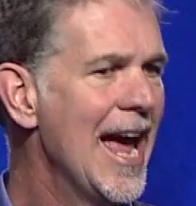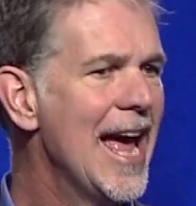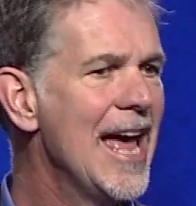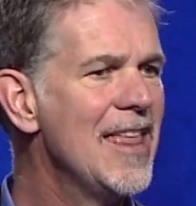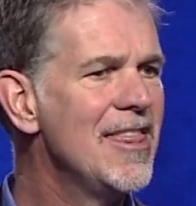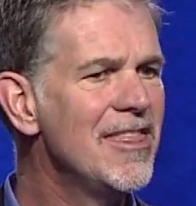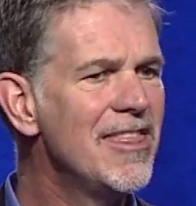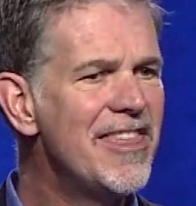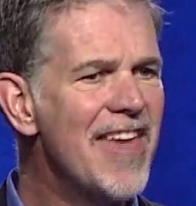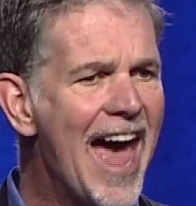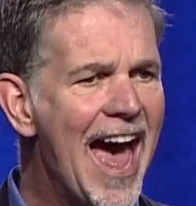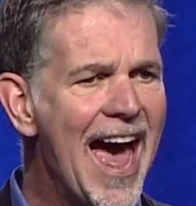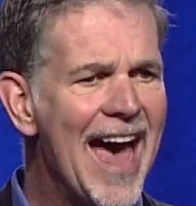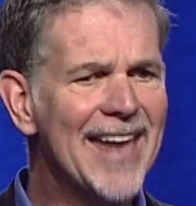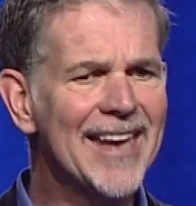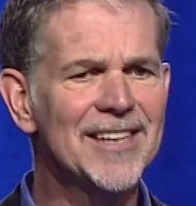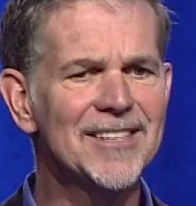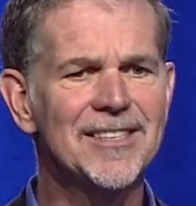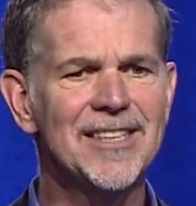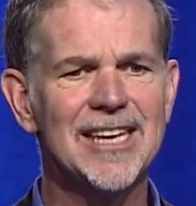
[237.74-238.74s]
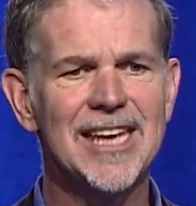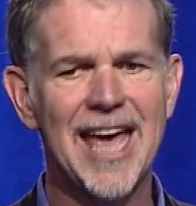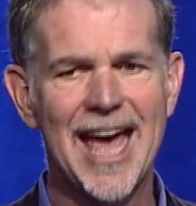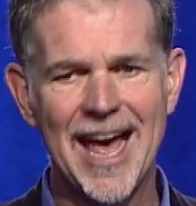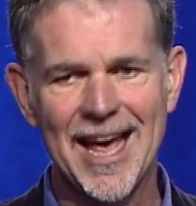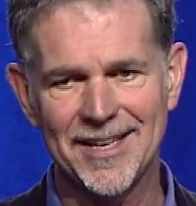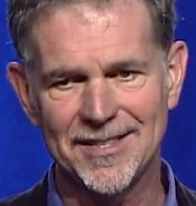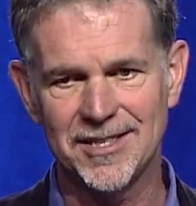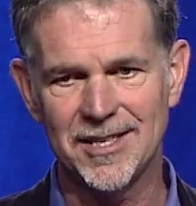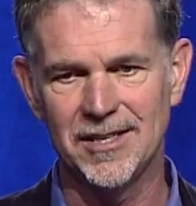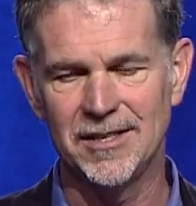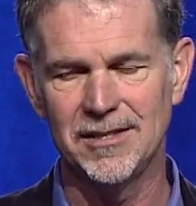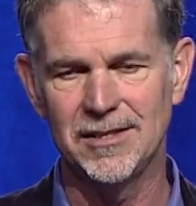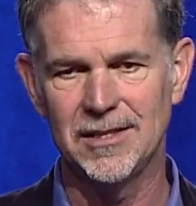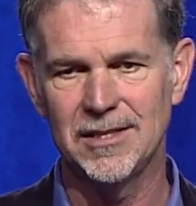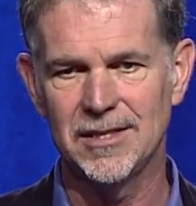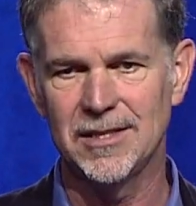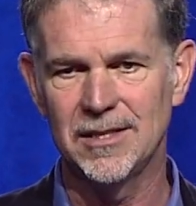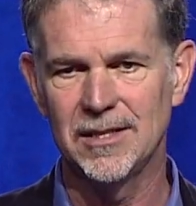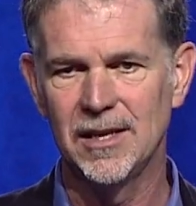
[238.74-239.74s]
And that is the
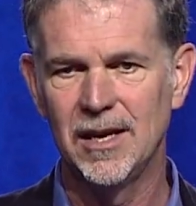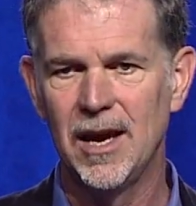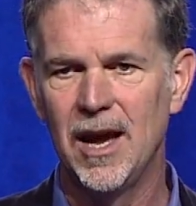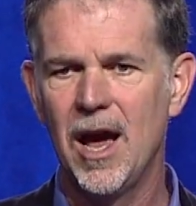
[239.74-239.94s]
essence